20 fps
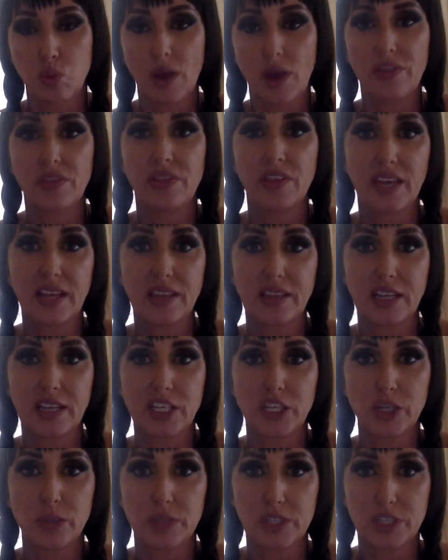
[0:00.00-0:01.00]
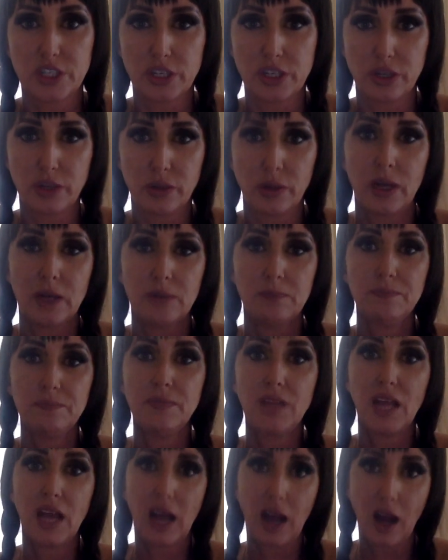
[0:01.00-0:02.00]
one thing that you would do
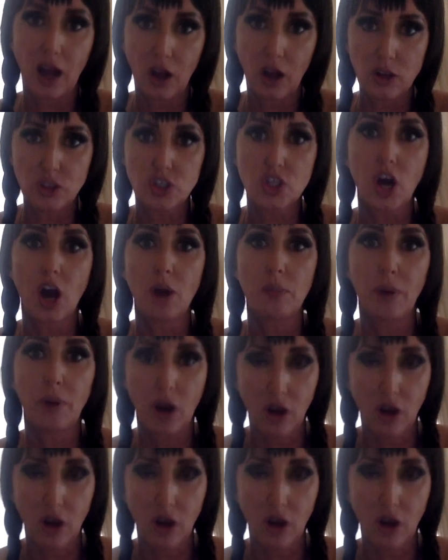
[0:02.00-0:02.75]
on top